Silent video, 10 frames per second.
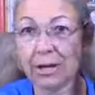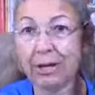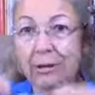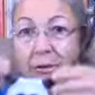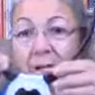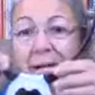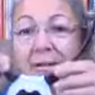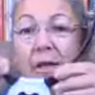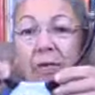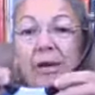And it looks like
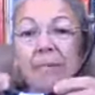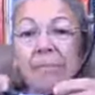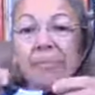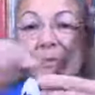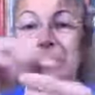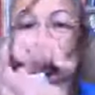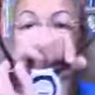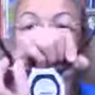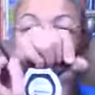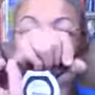nothing. You
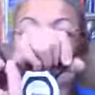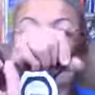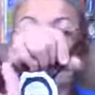know, it looks like,